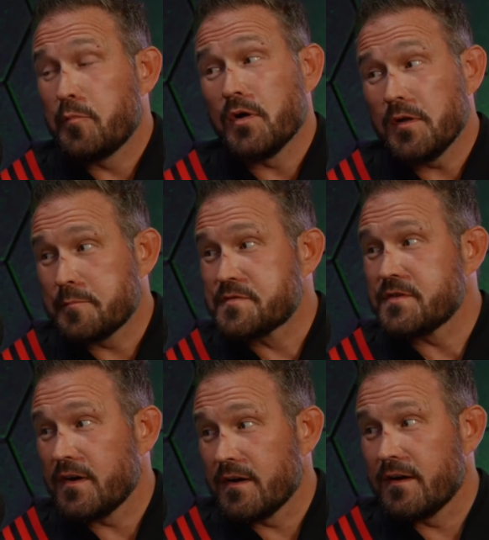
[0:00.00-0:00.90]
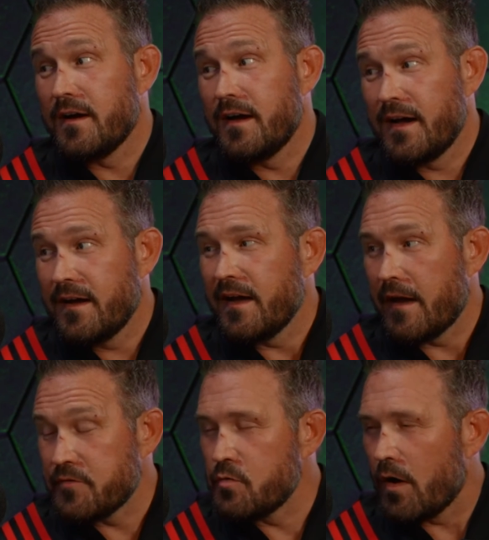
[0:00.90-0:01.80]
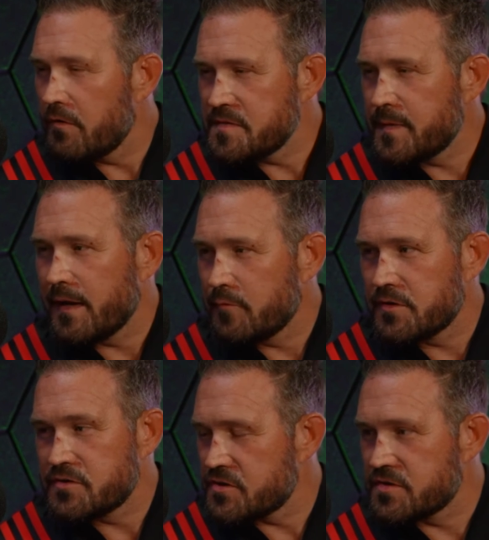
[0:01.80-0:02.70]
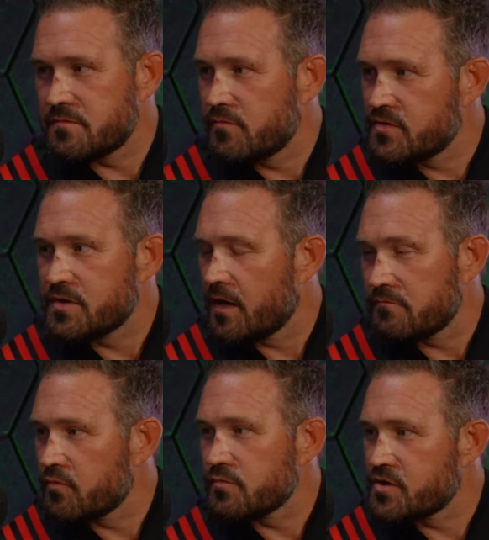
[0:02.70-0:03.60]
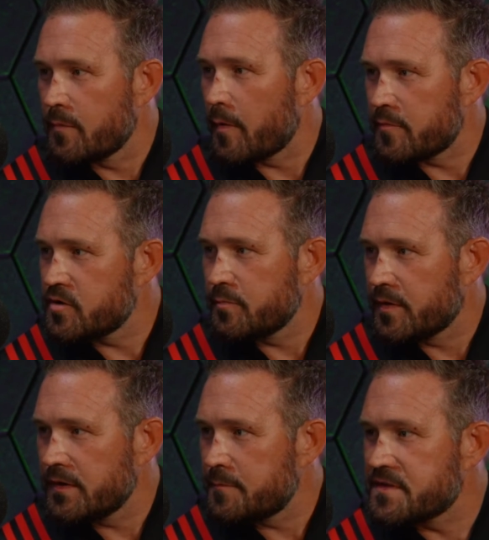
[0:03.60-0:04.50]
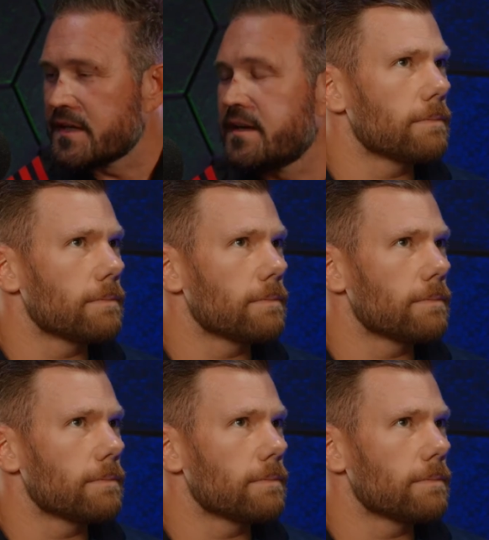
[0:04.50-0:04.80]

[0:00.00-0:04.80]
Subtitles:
Pull-ups are. Have you always been able to just jump up and do pull-ups?